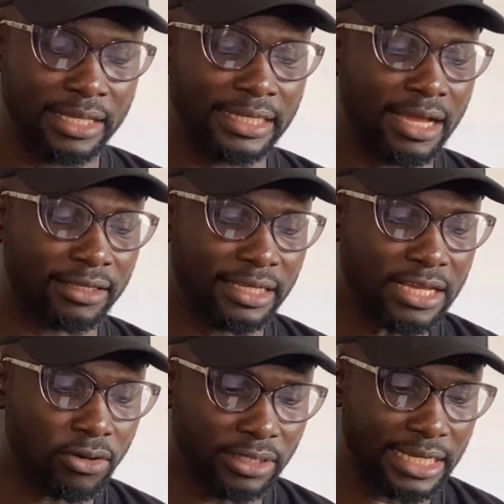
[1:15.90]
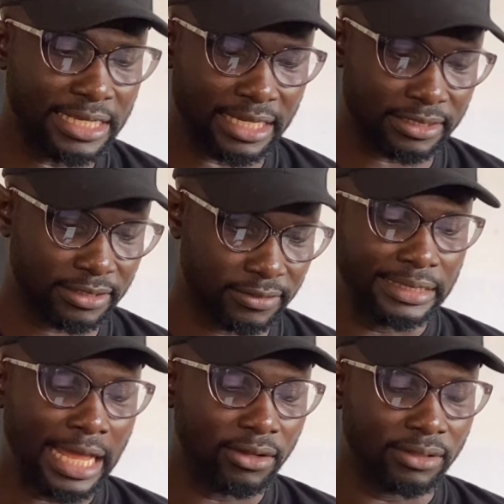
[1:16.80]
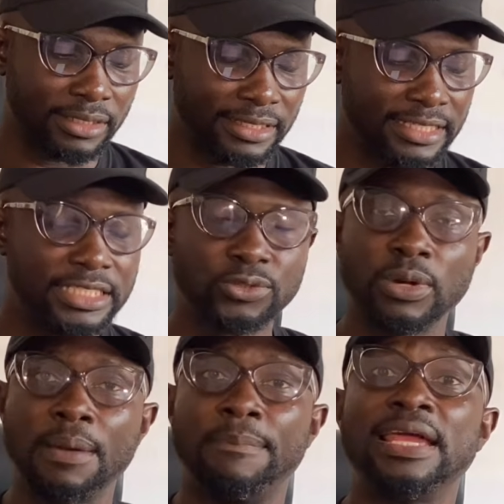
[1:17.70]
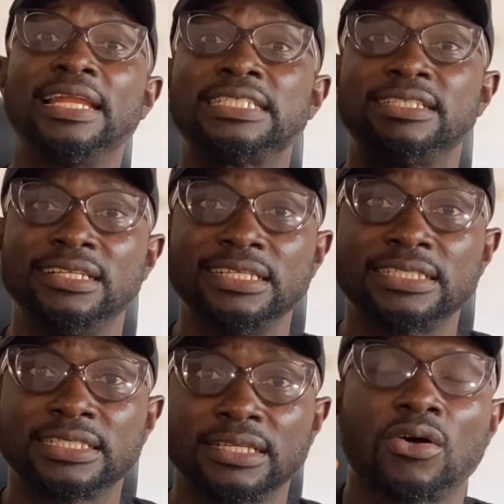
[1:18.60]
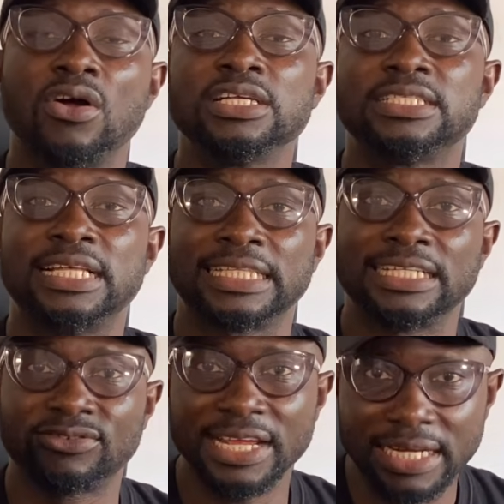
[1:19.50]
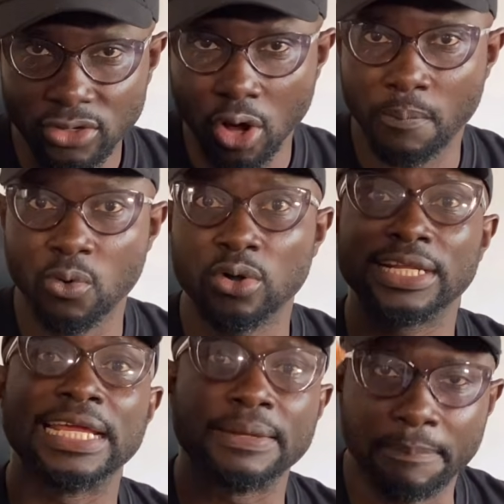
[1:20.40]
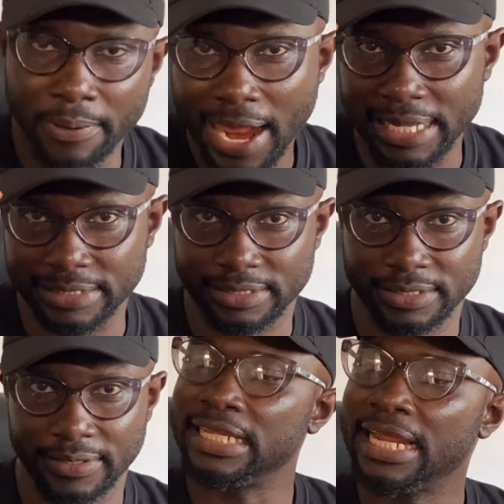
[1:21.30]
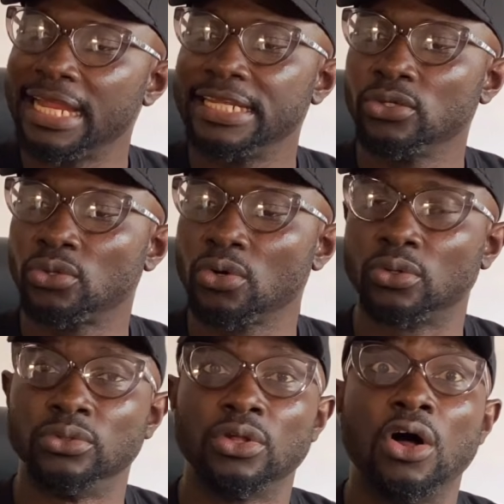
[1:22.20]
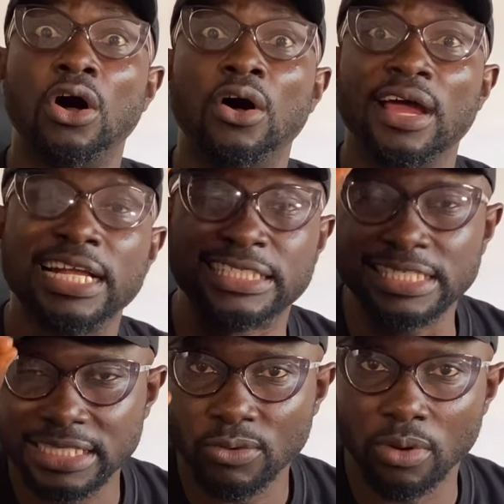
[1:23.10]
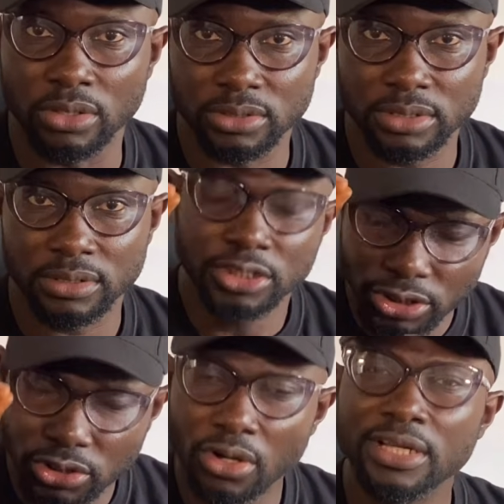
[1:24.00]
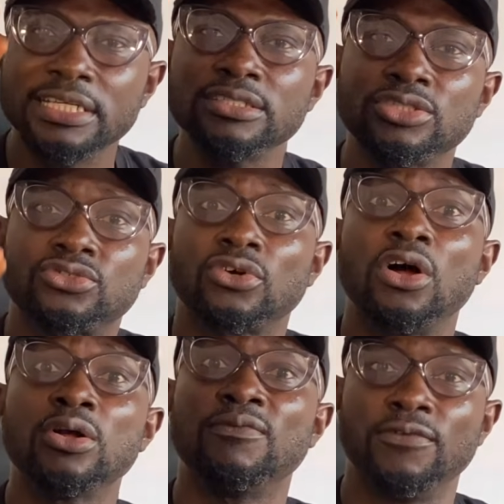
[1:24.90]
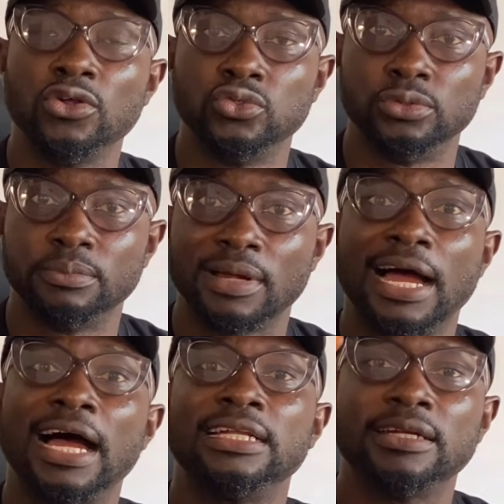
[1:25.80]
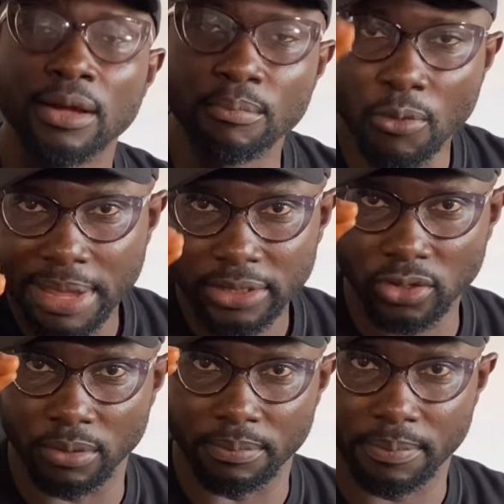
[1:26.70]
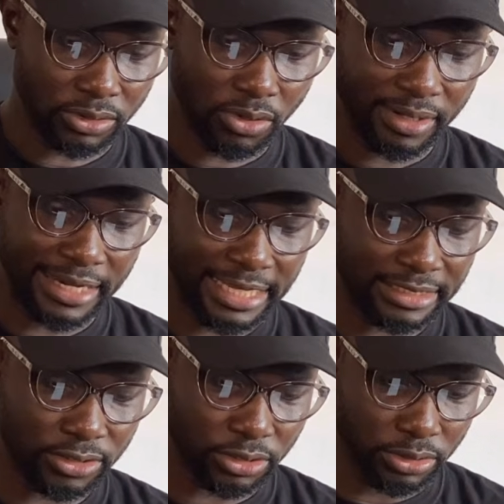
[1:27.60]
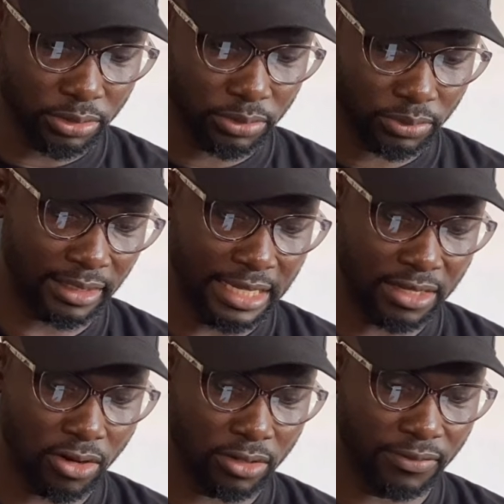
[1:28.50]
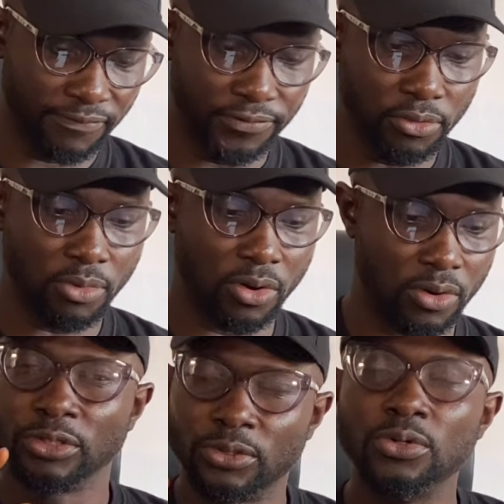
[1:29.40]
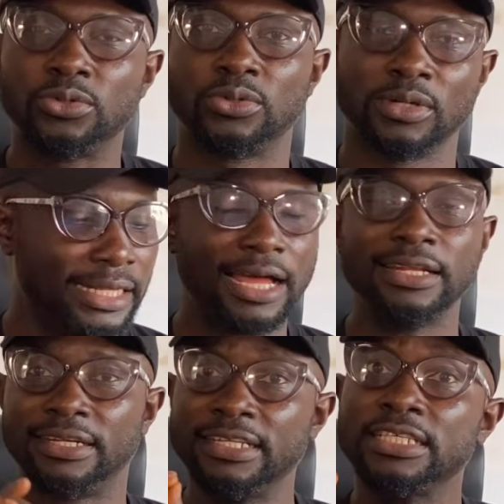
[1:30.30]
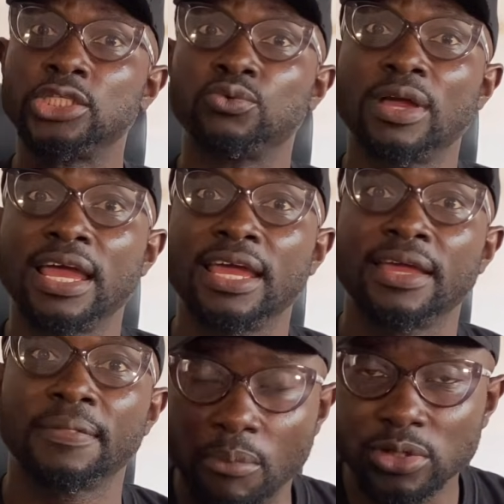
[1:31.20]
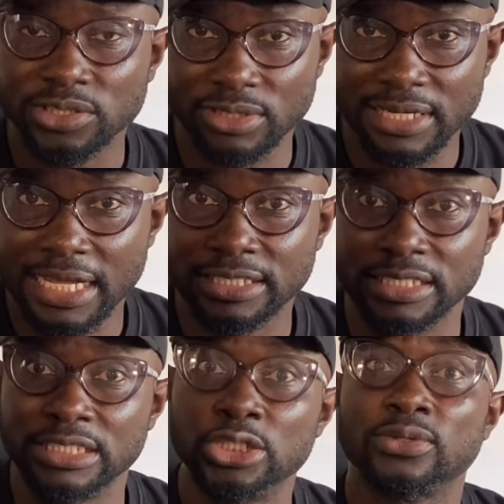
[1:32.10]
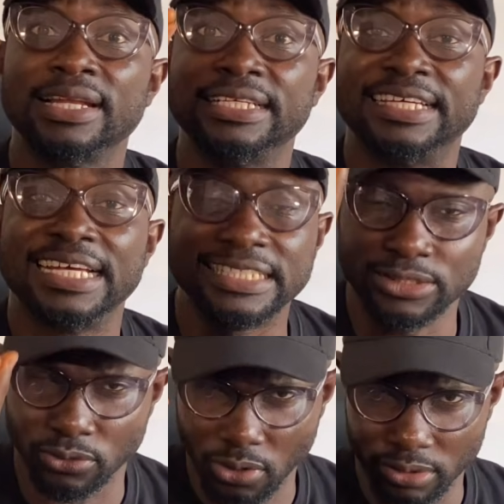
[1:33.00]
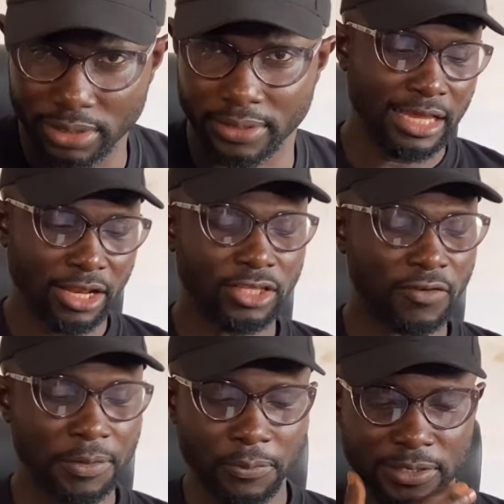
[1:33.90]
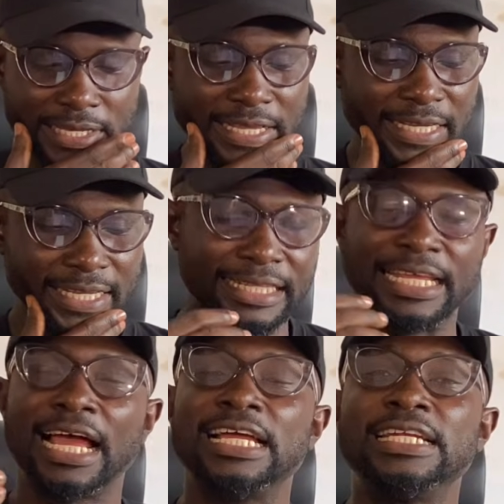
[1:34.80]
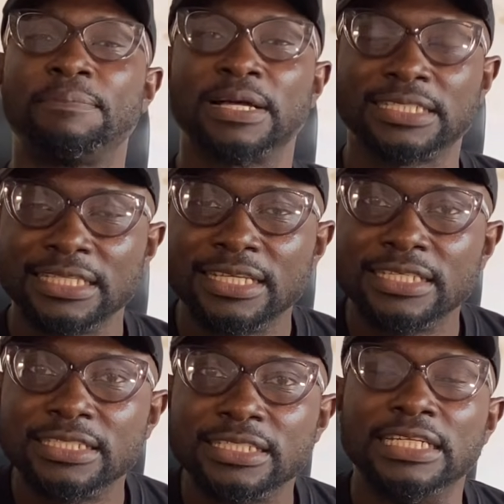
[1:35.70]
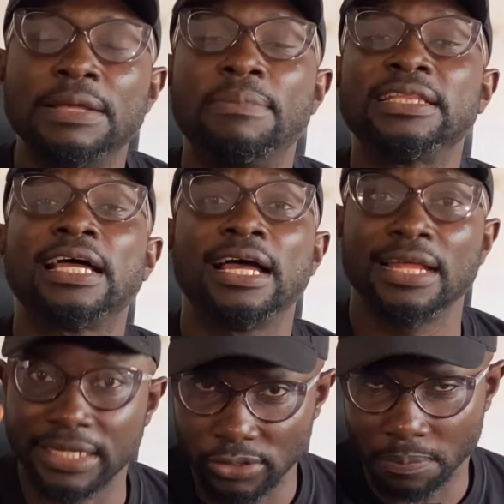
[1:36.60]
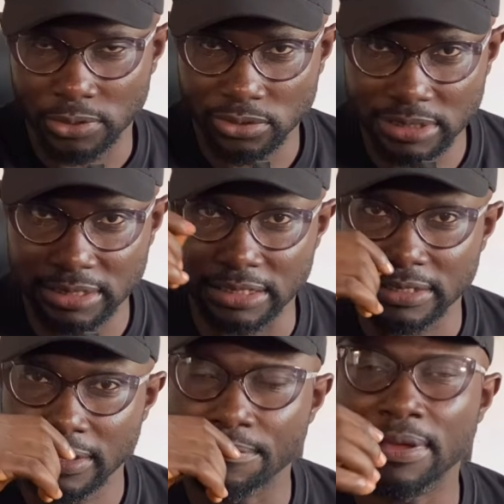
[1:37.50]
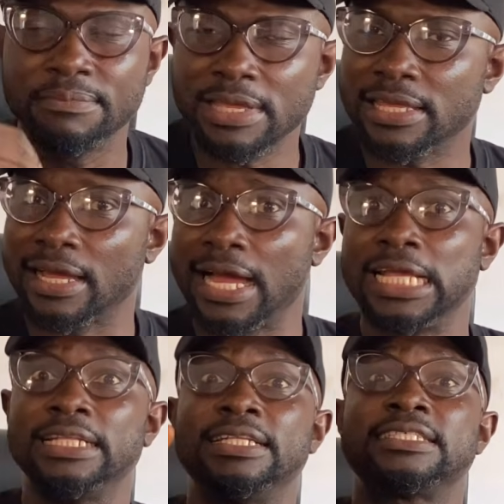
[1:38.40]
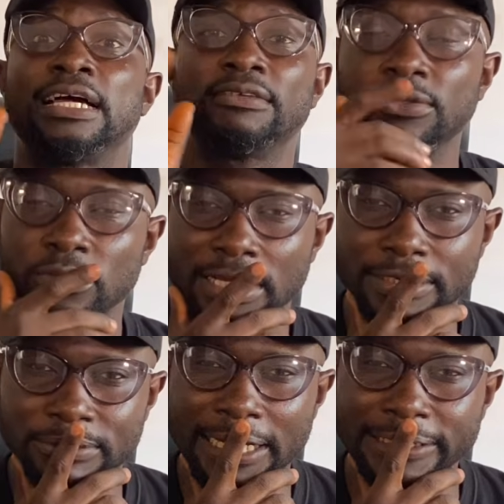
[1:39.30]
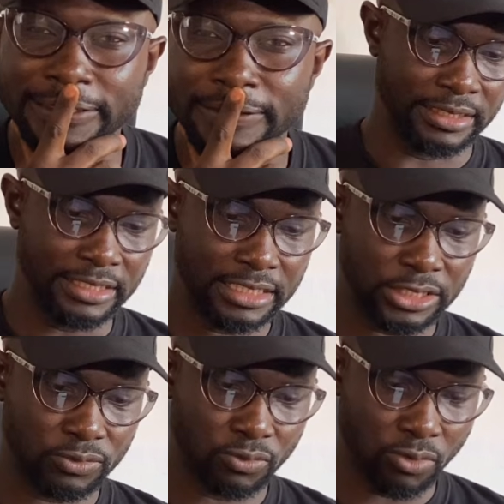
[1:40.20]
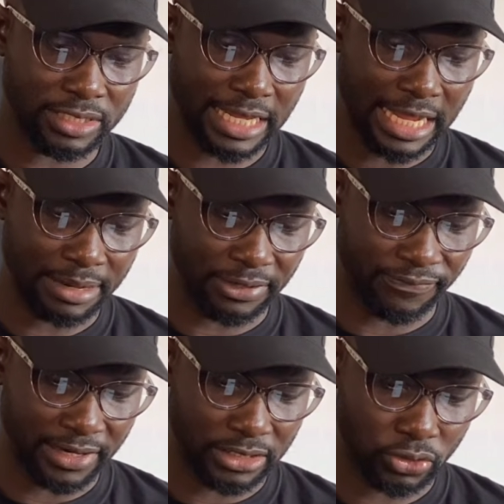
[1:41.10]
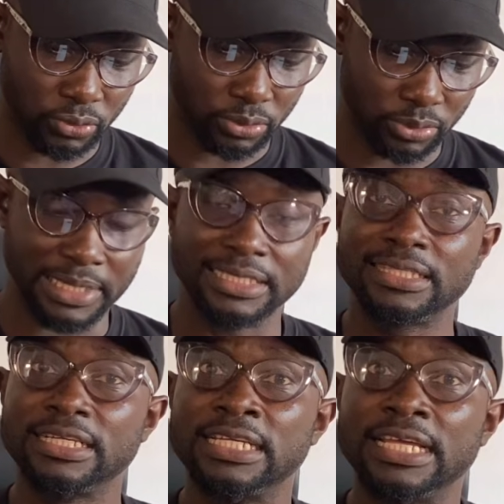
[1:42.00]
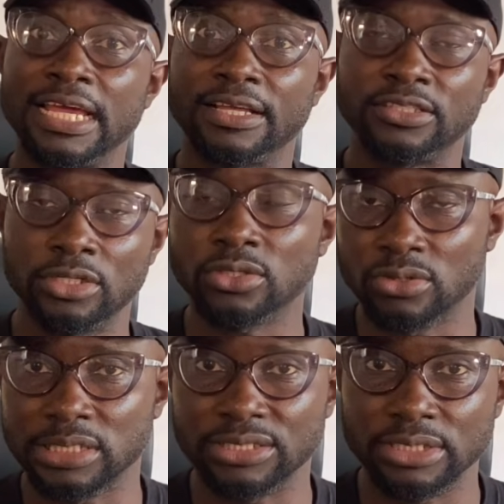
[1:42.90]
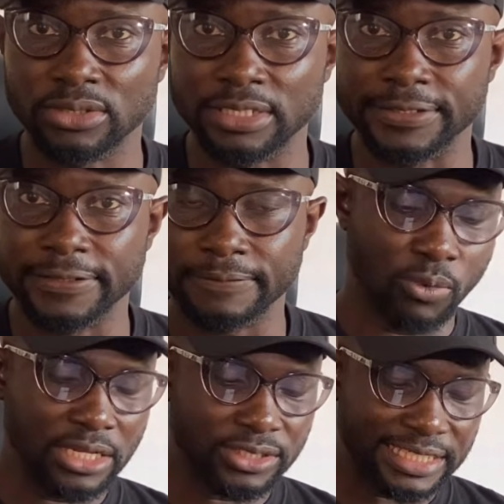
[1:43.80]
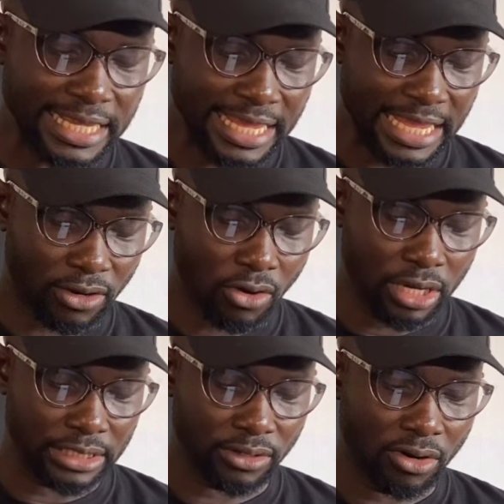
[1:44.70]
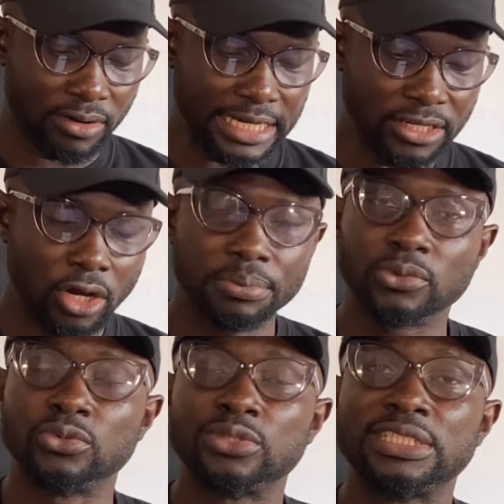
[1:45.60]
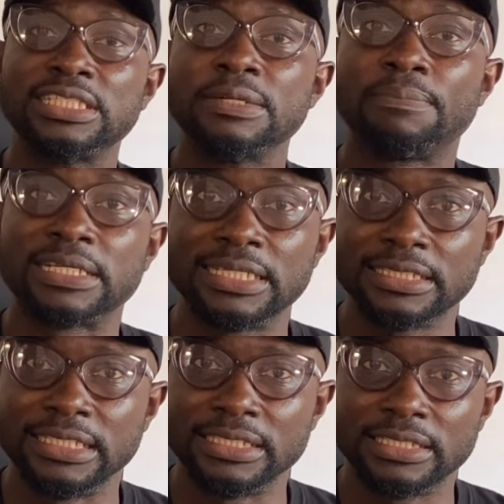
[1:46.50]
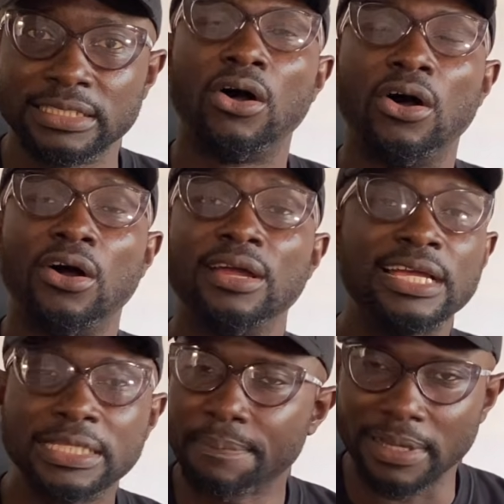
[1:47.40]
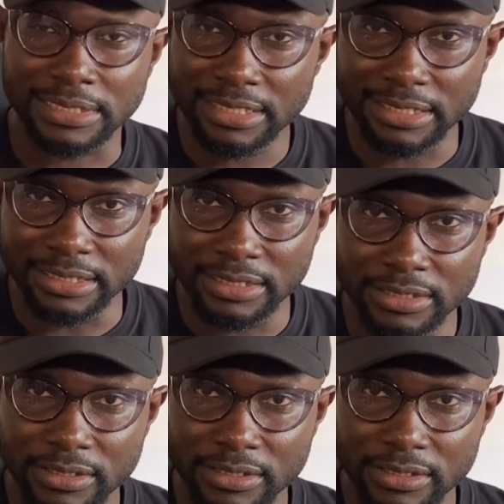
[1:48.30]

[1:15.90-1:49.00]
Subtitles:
Now click on gainers. Now this is where Binance lists coins that are trending upward in price, either new token or existing ones, showing strong volume and momentum. So next thing to do, click on view more. Good. Now this is where most traders usually get it wrong. A lot of people think the higher the percentage, the better the opportunities. But me, I disagree totally with that. This is what I am referring to. Percentage here. Just concentrate on it. When you see a coin already up to 60% or 80%,